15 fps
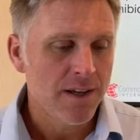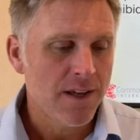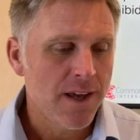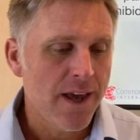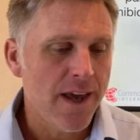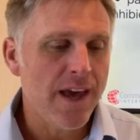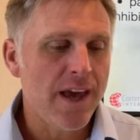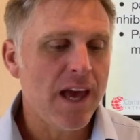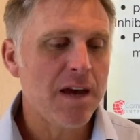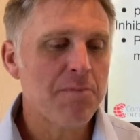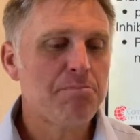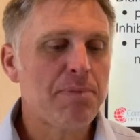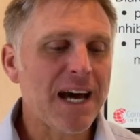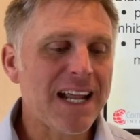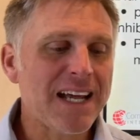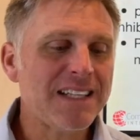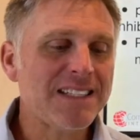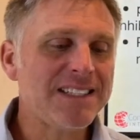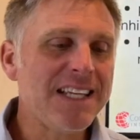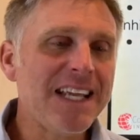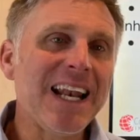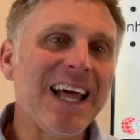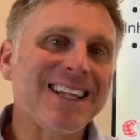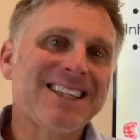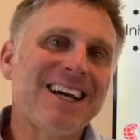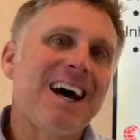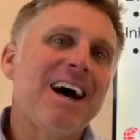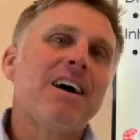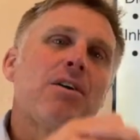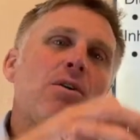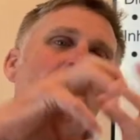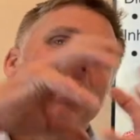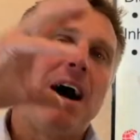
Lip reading: Para dilatar or